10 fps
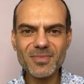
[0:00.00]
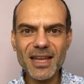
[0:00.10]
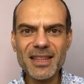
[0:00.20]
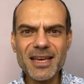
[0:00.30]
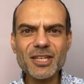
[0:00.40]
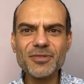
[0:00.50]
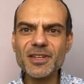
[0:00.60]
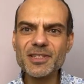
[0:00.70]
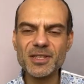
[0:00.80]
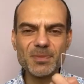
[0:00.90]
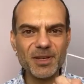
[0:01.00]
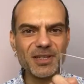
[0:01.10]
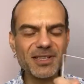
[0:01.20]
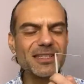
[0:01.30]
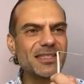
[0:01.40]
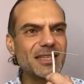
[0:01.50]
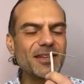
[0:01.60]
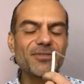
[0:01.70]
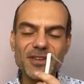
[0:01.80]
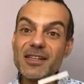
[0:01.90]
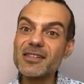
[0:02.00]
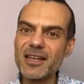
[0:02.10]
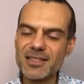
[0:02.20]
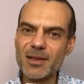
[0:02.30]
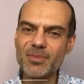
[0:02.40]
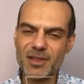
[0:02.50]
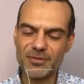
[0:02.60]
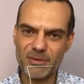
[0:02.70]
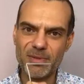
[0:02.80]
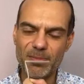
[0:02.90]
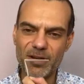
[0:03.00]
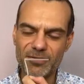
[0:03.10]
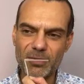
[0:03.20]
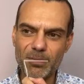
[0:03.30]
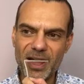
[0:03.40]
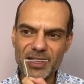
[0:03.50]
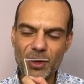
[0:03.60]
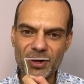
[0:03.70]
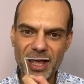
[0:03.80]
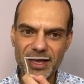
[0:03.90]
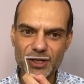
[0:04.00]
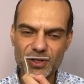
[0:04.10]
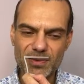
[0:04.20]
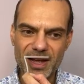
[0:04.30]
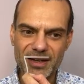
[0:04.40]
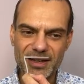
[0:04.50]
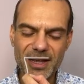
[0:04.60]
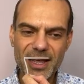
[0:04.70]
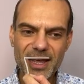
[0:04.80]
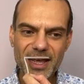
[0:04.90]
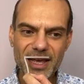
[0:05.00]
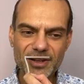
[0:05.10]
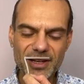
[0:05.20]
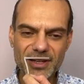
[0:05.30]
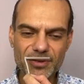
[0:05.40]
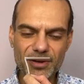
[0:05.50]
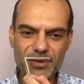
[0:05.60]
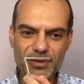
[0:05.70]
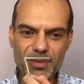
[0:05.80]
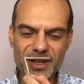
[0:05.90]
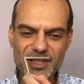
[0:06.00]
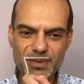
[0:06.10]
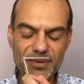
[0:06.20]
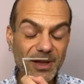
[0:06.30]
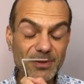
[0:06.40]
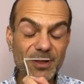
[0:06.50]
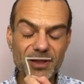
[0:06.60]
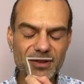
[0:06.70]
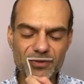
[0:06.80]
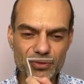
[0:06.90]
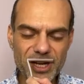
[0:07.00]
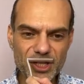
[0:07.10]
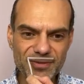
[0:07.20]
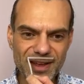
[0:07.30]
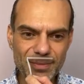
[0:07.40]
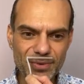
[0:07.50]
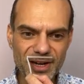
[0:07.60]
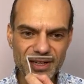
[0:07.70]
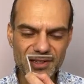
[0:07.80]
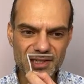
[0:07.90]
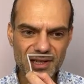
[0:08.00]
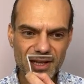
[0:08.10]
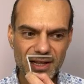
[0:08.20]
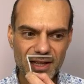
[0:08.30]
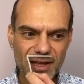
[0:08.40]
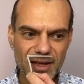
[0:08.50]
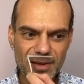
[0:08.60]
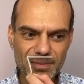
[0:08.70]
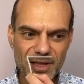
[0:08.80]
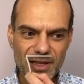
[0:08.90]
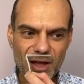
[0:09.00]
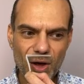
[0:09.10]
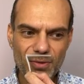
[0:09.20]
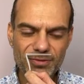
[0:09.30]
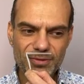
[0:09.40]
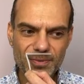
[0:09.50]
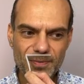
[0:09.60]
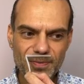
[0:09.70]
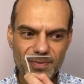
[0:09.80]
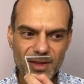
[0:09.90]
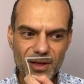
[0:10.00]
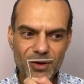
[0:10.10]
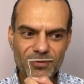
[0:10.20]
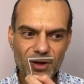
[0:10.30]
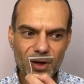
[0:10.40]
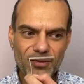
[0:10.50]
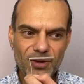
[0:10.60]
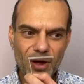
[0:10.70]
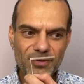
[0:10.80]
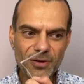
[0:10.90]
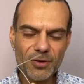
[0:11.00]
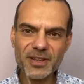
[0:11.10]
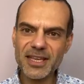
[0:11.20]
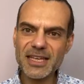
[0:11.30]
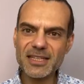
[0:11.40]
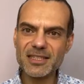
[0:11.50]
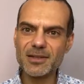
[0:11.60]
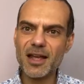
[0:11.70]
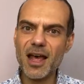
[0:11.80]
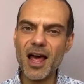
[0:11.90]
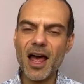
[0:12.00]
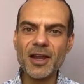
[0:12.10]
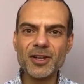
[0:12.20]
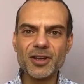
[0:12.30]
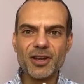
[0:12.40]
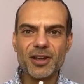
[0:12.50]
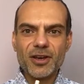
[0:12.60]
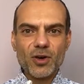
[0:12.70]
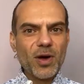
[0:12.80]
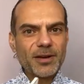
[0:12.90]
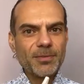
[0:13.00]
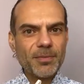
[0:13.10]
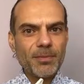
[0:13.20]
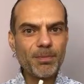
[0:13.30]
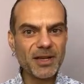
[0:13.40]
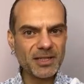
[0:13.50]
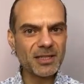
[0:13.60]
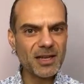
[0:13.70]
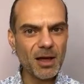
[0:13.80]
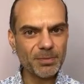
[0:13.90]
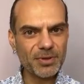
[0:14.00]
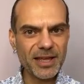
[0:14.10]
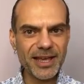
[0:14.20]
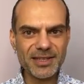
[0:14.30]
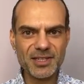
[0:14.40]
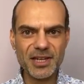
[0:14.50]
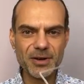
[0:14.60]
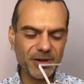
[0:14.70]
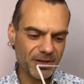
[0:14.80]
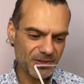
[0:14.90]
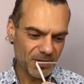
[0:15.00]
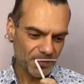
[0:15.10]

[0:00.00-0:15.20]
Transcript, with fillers: the Age of Innocence because it's it feels like something from a, from a bygone age as well. It it it reminds me. It makes me think of rich fabrics, um, of of of of of heat under quite buttoned up exteriors